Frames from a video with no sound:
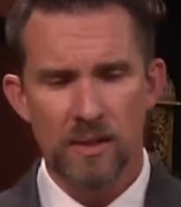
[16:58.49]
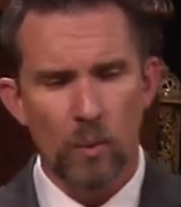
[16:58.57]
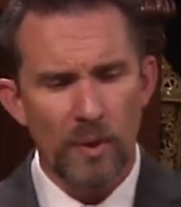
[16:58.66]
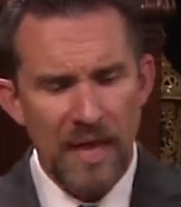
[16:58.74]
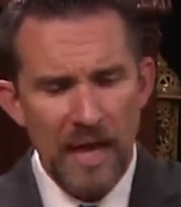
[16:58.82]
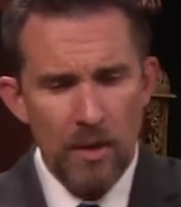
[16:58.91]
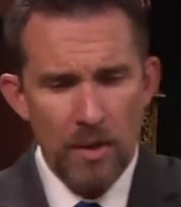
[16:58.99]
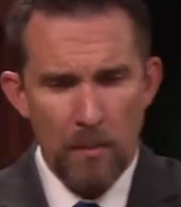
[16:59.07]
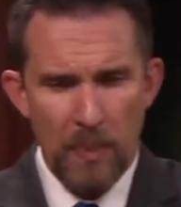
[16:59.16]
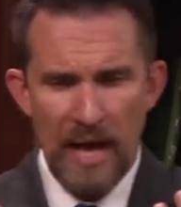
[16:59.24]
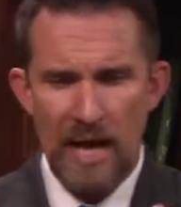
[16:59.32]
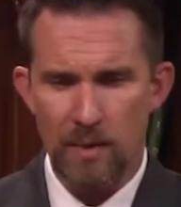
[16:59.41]
Without a
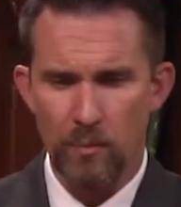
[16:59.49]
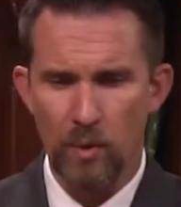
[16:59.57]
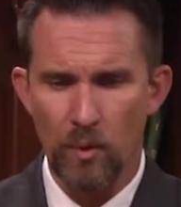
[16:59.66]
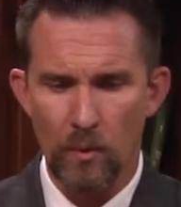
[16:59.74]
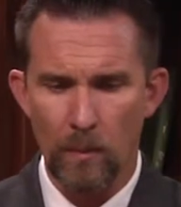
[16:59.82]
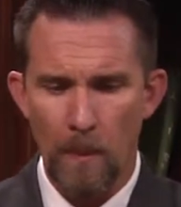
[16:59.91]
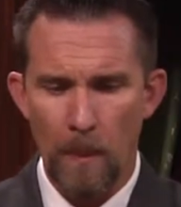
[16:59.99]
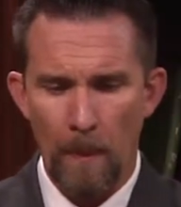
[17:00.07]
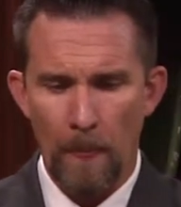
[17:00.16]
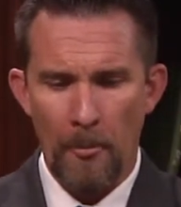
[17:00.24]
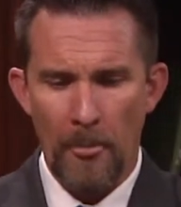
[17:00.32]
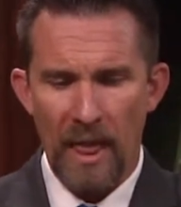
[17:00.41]
Bible,
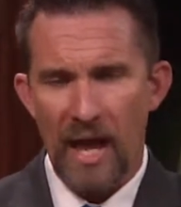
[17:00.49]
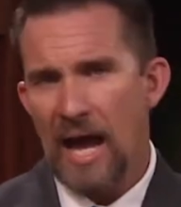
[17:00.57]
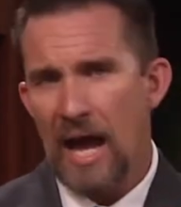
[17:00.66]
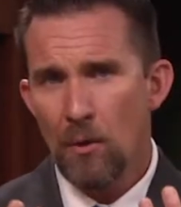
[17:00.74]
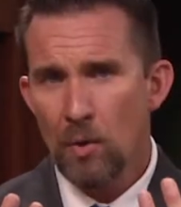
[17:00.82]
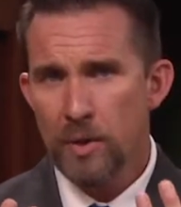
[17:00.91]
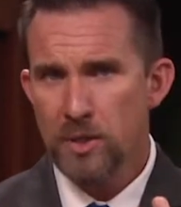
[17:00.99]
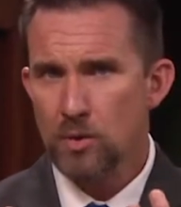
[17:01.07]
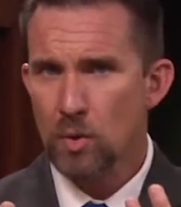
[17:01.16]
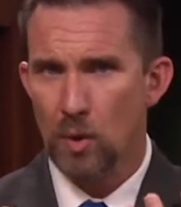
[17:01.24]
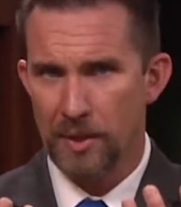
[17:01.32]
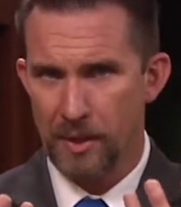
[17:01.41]
how are you
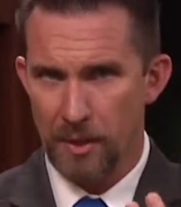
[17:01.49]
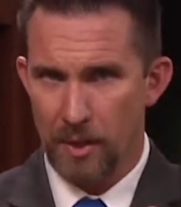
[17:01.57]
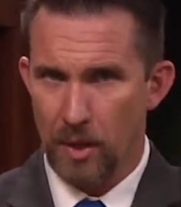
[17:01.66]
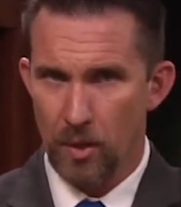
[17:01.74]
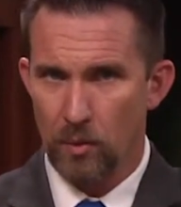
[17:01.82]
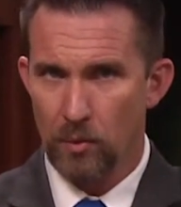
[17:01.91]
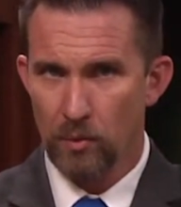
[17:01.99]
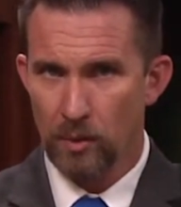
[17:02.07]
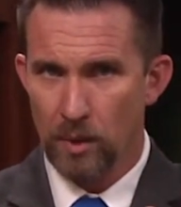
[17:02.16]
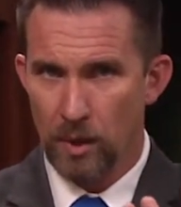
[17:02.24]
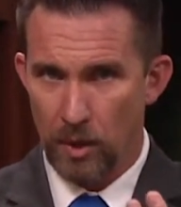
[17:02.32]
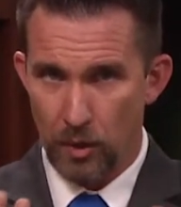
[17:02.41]
going to know
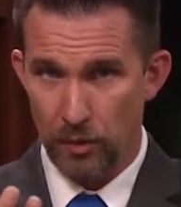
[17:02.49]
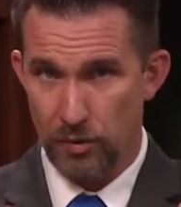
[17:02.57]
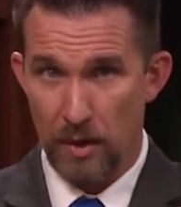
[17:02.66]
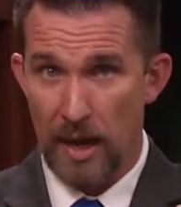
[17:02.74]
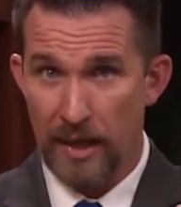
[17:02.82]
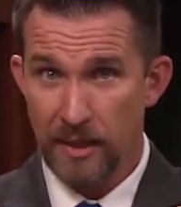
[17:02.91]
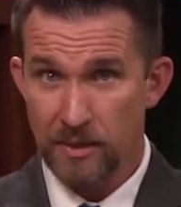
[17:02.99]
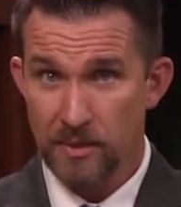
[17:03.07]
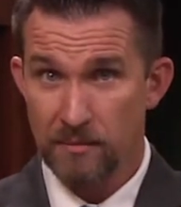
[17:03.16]
who's right?